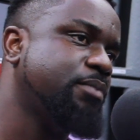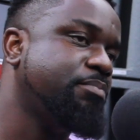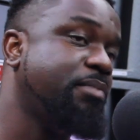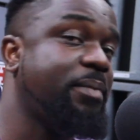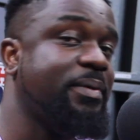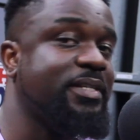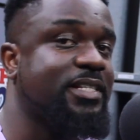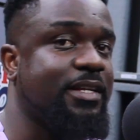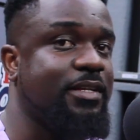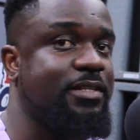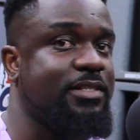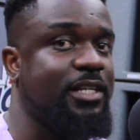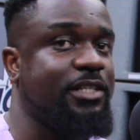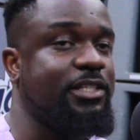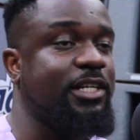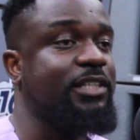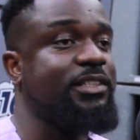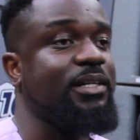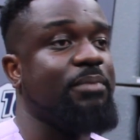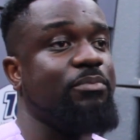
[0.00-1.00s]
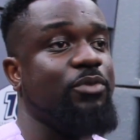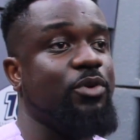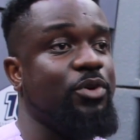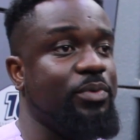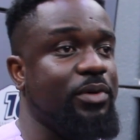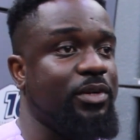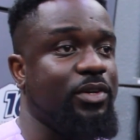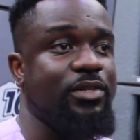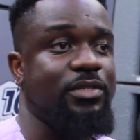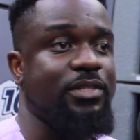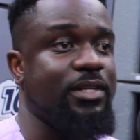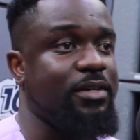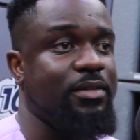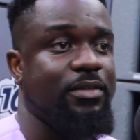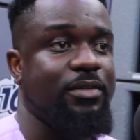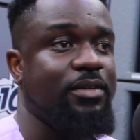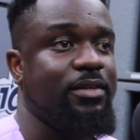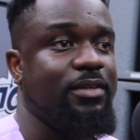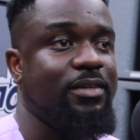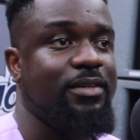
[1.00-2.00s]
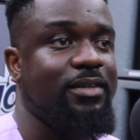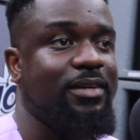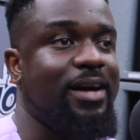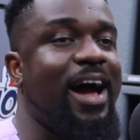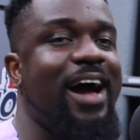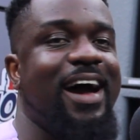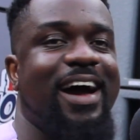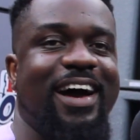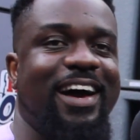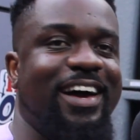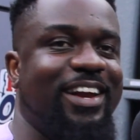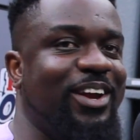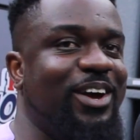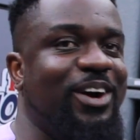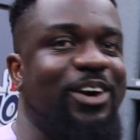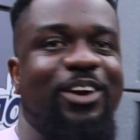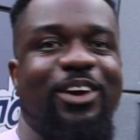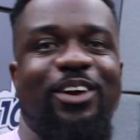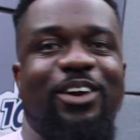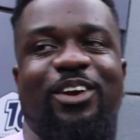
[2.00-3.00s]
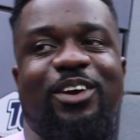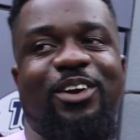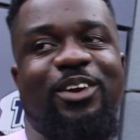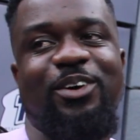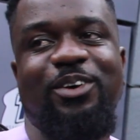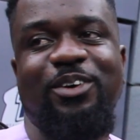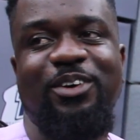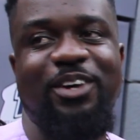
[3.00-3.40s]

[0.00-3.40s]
Maybe it's a church I'm going to. No.